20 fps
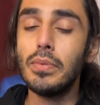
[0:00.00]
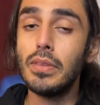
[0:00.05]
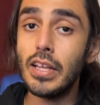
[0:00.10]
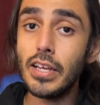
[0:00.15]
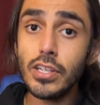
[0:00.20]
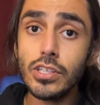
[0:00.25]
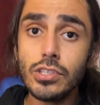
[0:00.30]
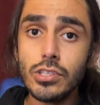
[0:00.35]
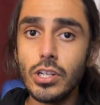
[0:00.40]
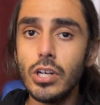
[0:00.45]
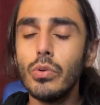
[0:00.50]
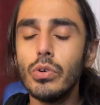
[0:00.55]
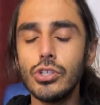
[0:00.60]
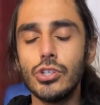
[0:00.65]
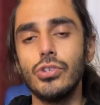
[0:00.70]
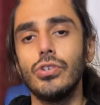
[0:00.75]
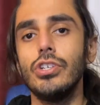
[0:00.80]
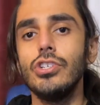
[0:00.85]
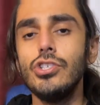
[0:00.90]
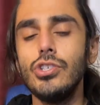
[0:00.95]
Let us know what
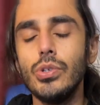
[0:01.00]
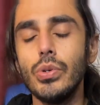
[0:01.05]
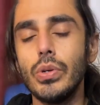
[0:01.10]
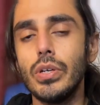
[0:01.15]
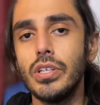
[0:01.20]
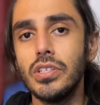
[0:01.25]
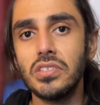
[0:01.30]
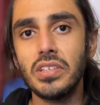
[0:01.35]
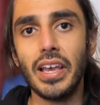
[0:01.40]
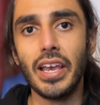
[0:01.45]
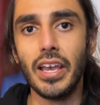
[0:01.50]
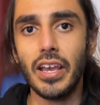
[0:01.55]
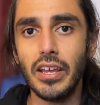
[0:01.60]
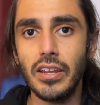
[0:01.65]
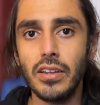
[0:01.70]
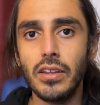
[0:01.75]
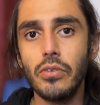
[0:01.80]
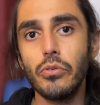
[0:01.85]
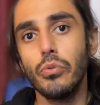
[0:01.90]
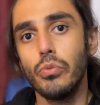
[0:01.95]
your issue is
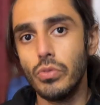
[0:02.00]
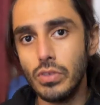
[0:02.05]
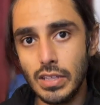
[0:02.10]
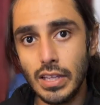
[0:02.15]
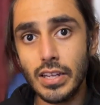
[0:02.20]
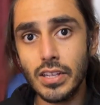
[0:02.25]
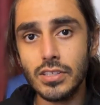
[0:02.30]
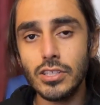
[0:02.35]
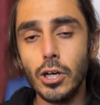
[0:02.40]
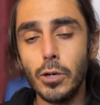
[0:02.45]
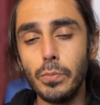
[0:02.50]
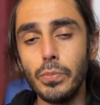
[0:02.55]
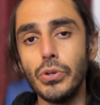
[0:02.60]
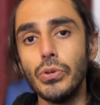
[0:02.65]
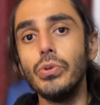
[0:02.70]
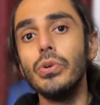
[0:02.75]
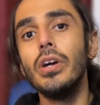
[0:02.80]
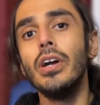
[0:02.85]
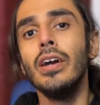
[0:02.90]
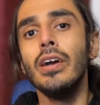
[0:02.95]
and let us help
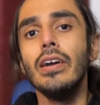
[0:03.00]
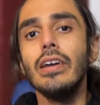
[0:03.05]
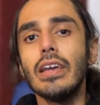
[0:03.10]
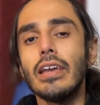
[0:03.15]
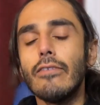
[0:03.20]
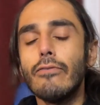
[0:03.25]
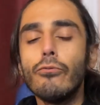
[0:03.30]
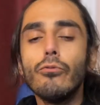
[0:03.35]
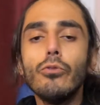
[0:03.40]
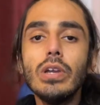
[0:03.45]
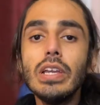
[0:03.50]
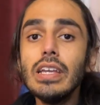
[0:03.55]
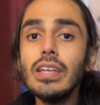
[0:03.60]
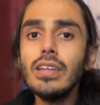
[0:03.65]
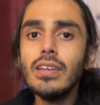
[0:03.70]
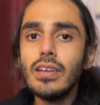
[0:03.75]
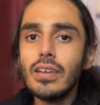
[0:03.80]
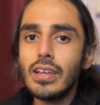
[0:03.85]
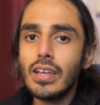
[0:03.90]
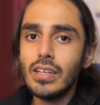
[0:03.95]
you. If
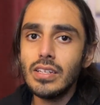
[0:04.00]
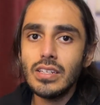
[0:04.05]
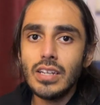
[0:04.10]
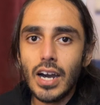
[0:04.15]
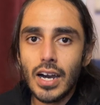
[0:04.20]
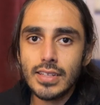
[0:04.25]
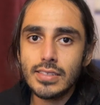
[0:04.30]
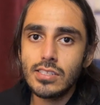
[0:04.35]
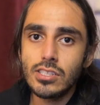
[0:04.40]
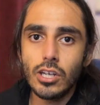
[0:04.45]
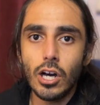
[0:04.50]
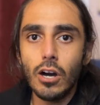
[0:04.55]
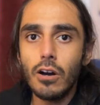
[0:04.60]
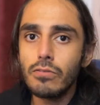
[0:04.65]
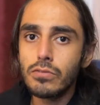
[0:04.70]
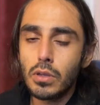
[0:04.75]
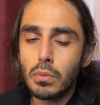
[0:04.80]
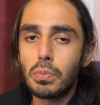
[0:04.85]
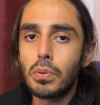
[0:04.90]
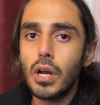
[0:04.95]
we cannot
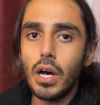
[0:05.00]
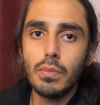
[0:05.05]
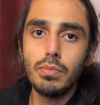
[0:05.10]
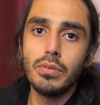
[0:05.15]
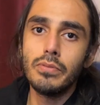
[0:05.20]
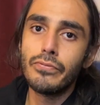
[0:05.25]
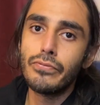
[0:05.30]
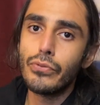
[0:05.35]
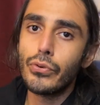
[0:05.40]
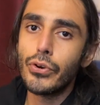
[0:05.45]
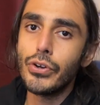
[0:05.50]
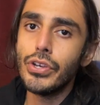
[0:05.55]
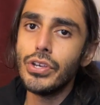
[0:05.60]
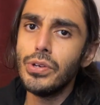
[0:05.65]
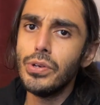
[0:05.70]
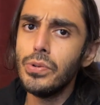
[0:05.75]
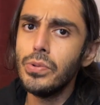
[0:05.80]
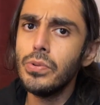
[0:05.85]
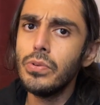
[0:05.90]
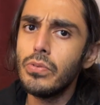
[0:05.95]
solve the problem for
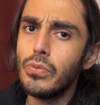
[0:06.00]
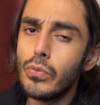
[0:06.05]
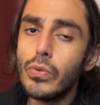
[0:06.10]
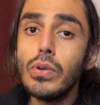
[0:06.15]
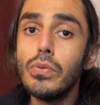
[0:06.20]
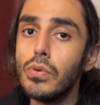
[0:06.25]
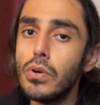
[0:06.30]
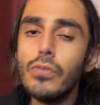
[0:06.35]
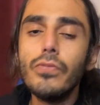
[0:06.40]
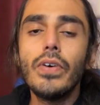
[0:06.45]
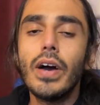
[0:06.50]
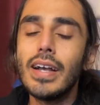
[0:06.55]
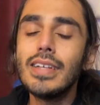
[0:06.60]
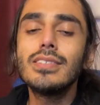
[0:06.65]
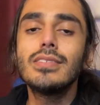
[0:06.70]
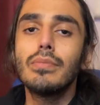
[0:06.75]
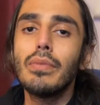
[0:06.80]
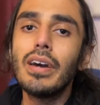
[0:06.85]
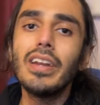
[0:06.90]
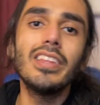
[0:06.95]
you, we will find
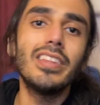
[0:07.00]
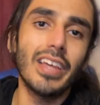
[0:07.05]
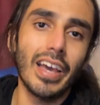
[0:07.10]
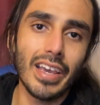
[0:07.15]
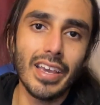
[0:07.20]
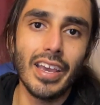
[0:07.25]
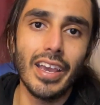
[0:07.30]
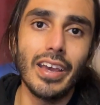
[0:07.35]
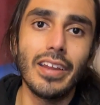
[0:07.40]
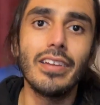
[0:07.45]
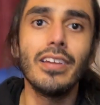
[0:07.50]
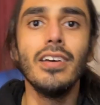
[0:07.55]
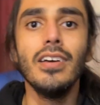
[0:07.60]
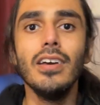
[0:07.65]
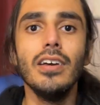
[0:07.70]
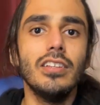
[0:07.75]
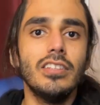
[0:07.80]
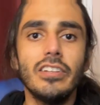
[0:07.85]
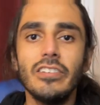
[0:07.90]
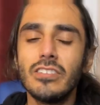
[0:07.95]
somebody that can.
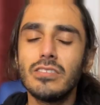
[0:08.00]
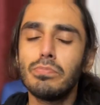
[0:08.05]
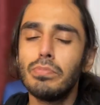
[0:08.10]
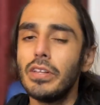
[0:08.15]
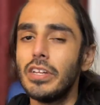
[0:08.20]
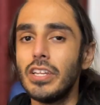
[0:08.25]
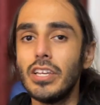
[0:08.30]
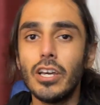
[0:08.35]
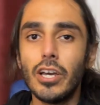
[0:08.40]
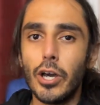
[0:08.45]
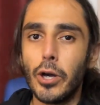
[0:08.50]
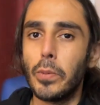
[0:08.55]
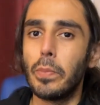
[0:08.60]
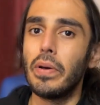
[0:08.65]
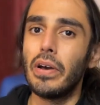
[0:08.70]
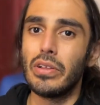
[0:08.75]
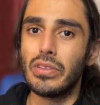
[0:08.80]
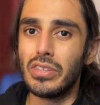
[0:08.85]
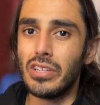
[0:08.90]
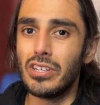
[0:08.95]
There's plenty of help
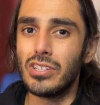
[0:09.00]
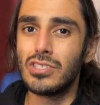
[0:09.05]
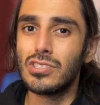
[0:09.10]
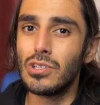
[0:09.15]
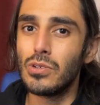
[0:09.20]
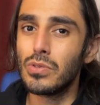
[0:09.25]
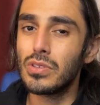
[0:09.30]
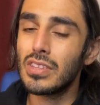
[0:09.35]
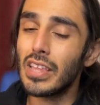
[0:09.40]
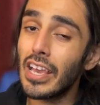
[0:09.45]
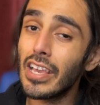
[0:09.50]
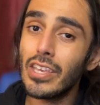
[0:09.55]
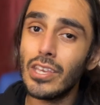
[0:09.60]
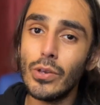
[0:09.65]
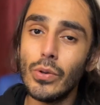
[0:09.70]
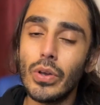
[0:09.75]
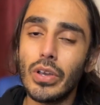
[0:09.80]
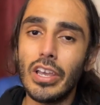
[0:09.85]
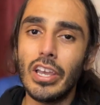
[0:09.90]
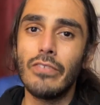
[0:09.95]
out there. So thank
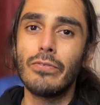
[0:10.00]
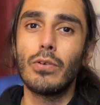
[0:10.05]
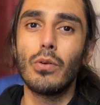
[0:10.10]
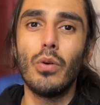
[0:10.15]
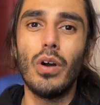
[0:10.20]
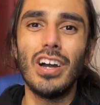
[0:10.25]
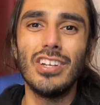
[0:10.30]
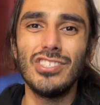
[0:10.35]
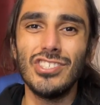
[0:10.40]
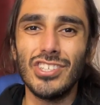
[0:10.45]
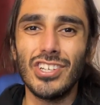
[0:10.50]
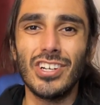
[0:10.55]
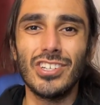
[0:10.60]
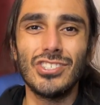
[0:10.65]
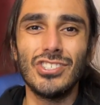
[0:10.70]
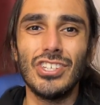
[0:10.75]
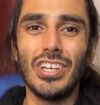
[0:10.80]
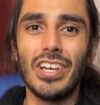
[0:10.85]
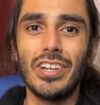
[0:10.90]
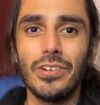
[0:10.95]
you again for watching our
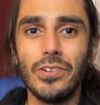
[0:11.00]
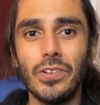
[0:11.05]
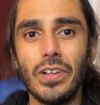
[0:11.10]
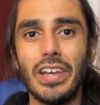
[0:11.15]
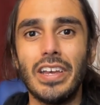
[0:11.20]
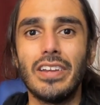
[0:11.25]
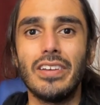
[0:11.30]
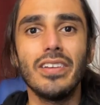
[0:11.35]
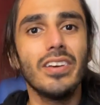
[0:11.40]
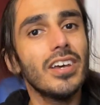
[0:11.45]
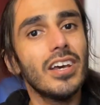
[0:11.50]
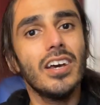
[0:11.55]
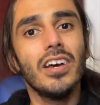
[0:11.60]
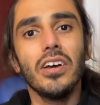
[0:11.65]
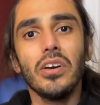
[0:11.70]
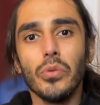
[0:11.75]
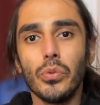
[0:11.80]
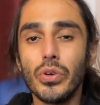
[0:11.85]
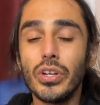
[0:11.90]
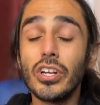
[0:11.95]
channel and
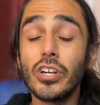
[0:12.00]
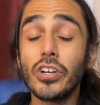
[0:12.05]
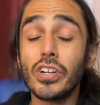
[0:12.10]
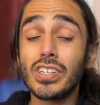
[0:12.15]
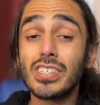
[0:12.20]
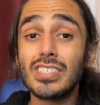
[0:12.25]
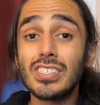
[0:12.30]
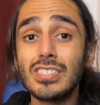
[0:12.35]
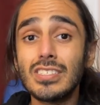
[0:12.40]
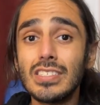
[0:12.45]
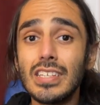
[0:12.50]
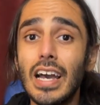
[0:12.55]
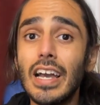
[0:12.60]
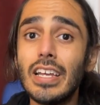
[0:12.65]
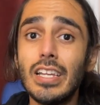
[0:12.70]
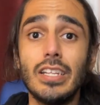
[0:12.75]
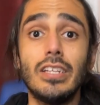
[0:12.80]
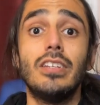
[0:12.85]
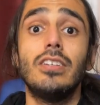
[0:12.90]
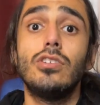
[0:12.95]
we are
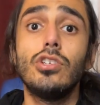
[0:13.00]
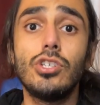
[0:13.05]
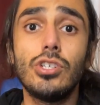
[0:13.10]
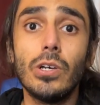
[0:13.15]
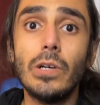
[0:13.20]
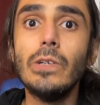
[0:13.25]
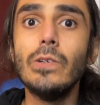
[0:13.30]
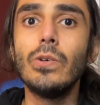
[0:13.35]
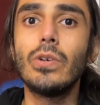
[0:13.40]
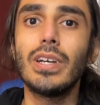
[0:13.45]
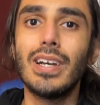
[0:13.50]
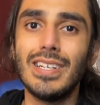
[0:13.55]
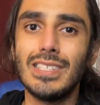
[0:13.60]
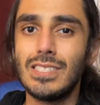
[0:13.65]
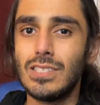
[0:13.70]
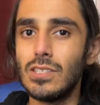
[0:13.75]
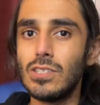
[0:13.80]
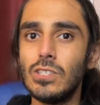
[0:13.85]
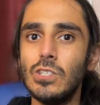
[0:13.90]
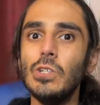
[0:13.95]
excited to show you guys
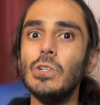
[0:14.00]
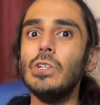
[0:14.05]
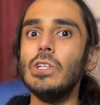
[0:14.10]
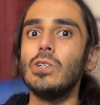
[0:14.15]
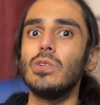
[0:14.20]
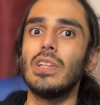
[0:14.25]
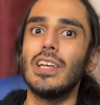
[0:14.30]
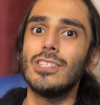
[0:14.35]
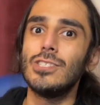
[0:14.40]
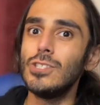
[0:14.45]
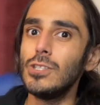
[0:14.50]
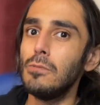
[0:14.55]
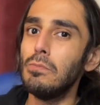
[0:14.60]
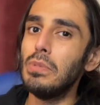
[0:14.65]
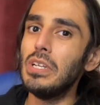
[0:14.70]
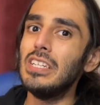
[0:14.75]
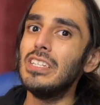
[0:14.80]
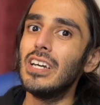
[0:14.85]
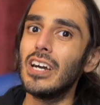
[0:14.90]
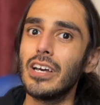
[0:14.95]
the studio that should
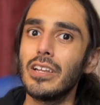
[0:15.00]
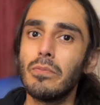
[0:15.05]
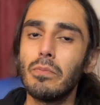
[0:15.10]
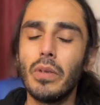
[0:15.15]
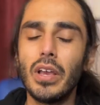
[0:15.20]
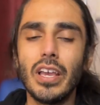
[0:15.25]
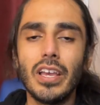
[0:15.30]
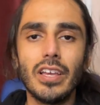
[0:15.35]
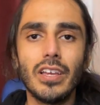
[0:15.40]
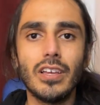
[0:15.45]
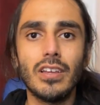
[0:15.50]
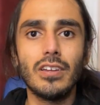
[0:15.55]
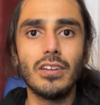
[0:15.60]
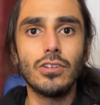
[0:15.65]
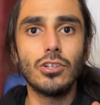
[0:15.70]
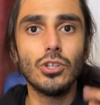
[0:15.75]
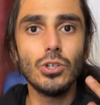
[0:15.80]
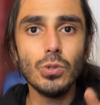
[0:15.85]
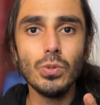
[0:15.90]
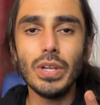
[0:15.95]
be done in
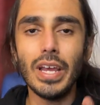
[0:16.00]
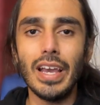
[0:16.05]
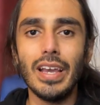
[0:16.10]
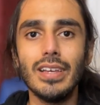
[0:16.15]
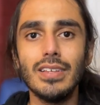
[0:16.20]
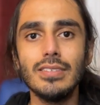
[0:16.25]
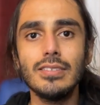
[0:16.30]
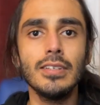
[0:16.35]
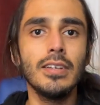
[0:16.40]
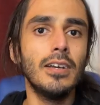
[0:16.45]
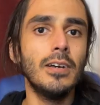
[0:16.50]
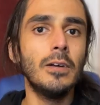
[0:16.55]
two days.